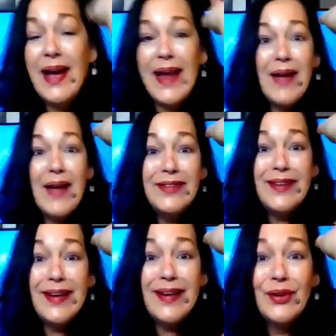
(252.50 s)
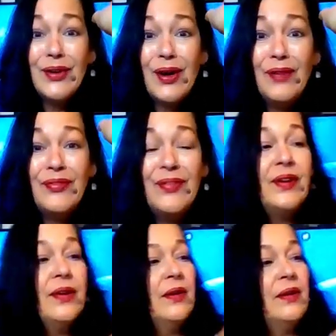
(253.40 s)
I haven't taken it off
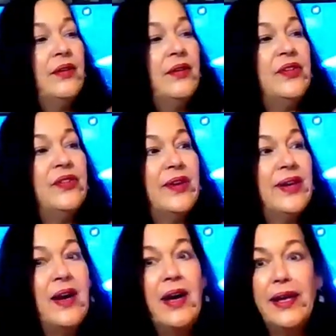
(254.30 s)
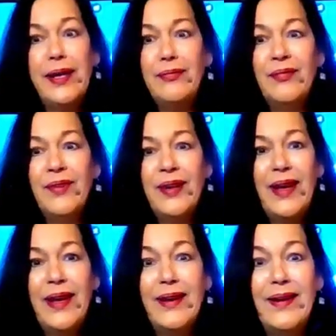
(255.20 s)
since I got it,
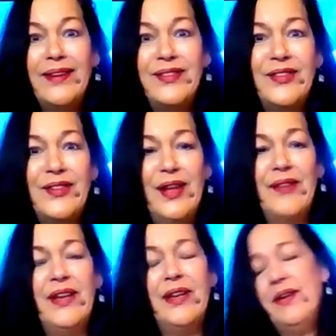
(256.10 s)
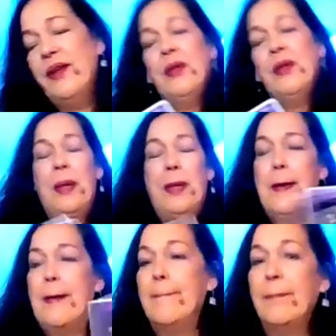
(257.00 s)
and I just love it.
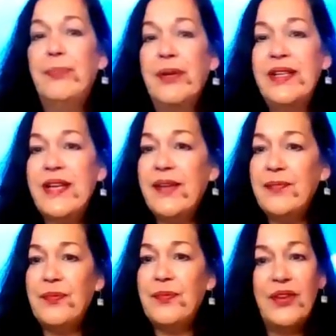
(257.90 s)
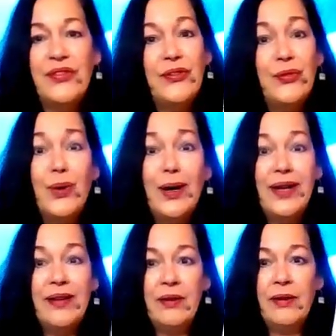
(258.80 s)
But yeah, this is
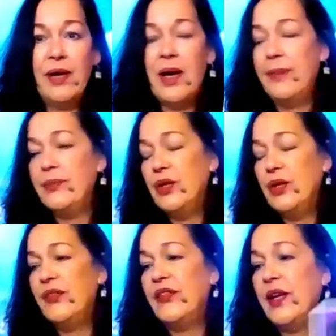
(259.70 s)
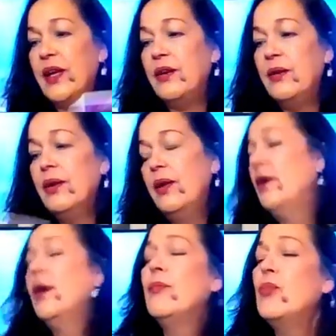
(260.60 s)
what I'm using.
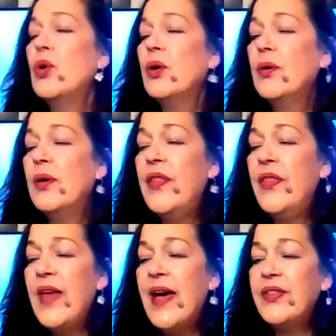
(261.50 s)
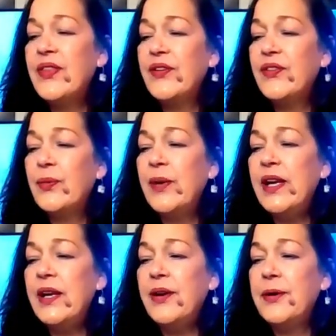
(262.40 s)
More on that this
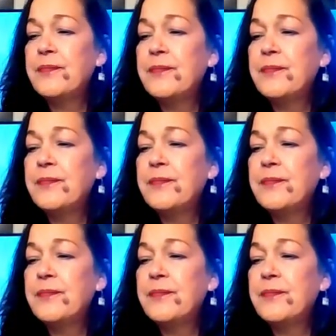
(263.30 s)
week.